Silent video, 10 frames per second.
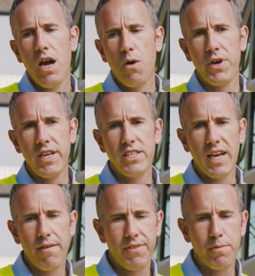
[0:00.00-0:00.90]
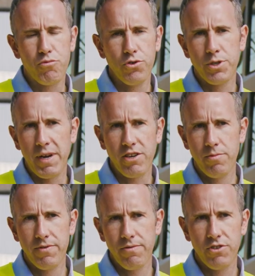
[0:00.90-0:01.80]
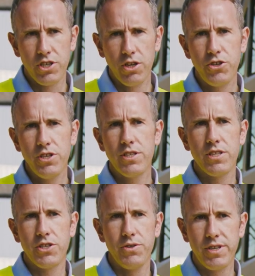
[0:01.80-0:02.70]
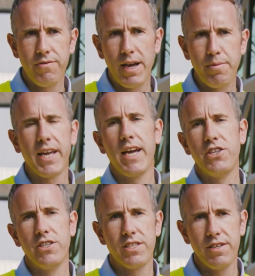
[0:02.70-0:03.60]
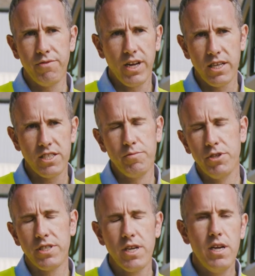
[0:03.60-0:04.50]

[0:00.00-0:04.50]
We need to have that broad spectrum of different solutions to suit different applications, different customers,